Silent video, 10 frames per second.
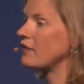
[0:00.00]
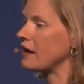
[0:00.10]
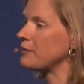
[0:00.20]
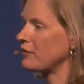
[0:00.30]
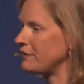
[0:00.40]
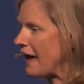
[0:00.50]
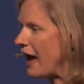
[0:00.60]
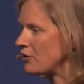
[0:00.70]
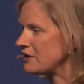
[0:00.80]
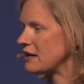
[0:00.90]
a
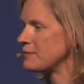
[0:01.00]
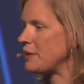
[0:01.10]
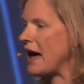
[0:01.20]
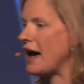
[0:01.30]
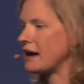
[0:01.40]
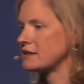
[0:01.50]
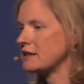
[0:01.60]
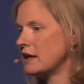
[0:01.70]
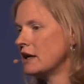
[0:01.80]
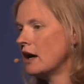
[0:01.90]
profound impact
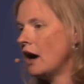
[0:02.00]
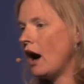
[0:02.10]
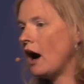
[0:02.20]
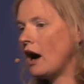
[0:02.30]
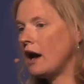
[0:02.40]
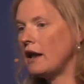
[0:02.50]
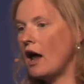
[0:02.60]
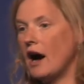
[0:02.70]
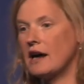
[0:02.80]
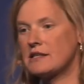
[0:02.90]
on
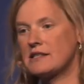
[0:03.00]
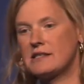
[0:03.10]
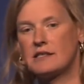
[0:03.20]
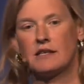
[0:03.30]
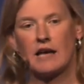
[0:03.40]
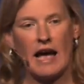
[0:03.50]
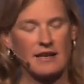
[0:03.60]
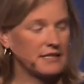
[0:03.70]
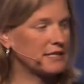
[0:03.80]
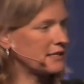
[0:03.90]
us as
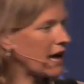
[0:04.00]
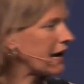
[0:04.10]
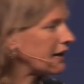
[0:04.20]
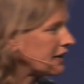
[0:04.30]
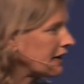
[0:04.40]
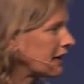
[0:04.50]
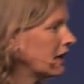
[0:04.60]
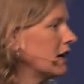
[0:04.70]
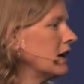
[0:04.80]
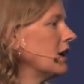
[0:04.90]
a society,
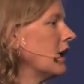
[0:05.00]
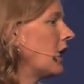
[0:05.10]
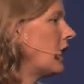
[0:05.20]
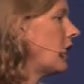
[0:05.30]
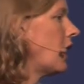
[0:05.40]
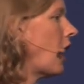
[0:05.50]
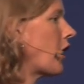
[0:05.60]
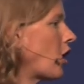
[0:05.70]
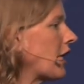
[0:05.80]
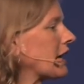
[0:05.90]
uh, on
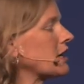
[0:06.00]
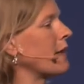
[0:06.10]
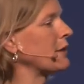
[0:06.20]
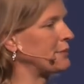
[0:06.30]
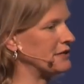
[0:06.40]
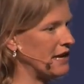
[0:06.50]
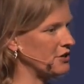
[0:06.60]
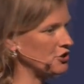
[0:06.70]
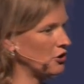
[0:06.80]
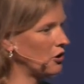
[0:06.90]
our economic
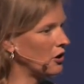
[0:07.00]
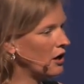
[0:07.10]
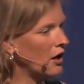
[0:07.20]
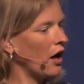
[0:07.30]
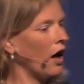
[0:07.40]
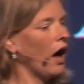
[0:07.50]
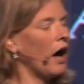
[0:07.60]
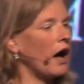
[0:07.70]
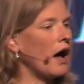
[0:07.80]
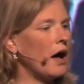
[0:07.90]
potential,
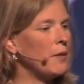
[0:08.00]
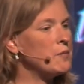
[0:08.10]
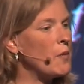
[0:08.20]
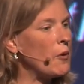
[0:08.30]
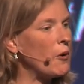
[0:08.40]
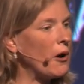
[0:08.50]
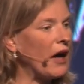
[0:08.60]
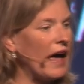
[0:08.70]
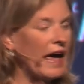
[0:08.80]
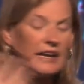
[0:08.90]
um,
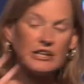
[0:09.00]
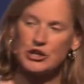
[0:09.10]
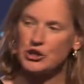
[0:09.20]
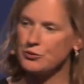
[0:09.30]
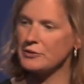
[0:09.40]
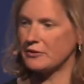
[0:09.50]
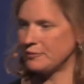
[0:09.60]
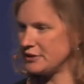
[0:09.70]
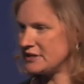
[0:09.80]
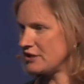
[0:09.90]
and in human
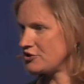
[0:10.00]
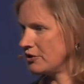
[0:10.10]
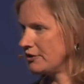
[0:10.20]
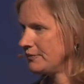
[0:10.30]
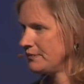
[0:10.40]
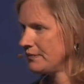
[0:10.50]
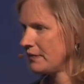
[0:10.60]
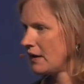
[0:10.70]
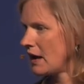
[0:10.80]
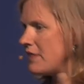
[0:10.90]
potential.
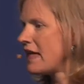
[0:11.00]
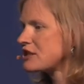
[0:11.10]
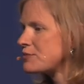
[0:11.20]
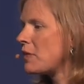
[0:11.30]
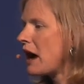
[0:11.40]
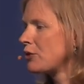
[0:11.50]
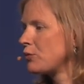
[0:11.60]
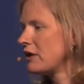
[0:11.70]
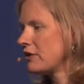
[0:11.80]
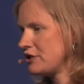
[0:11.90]
And that's my
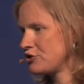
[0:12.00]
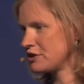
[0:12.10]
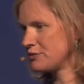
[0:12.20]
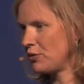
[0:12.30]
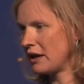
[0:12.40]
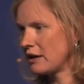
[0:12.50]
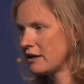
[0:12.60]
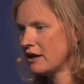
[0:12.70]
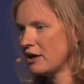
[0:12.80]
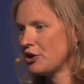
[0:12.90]
real interest point.
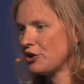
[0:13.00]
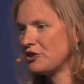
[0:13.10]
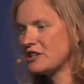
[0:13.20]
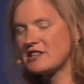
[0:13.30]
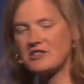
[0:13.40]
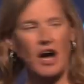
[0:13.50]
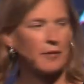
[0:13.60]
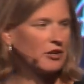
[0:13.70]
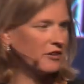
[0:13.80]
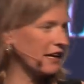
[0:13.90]
This is
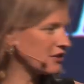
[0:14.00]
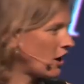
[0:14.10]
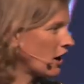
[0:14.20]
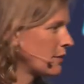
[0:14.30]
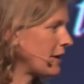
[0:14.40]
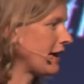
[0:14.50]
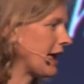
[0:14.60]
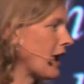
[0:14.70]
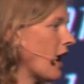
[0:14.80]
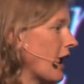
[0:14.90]
nominally a talk about
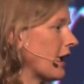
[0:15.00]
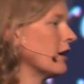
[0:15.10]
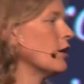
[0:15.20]
AI,